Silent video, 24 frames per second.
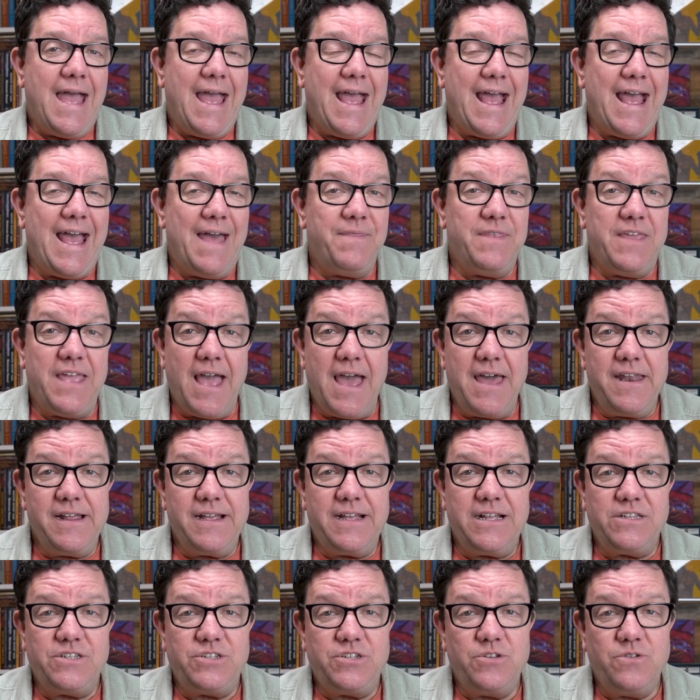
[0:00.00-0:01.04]
And the
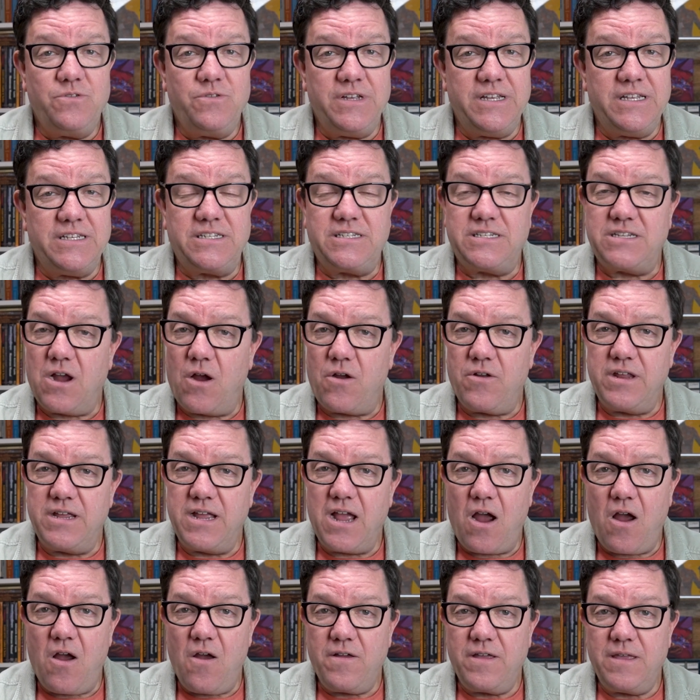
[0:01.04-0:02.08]
etiquette, too, is starting
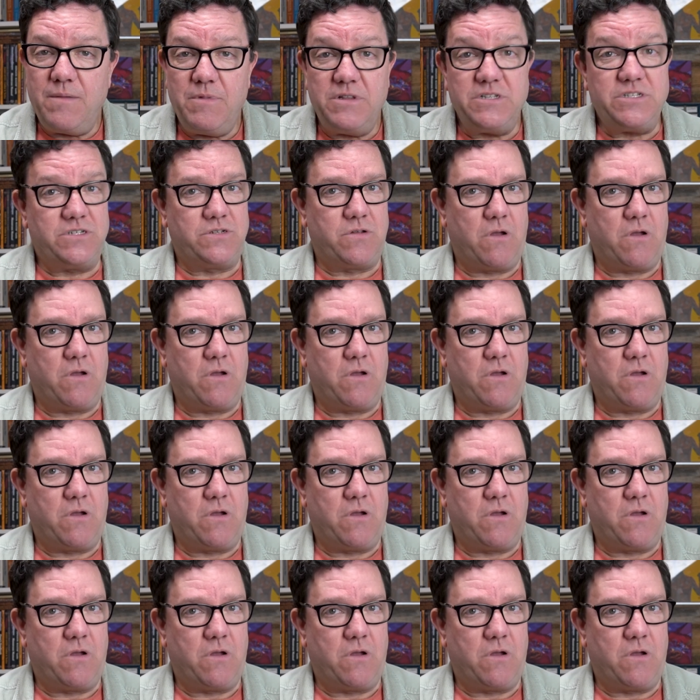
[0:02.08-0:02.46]
arguments,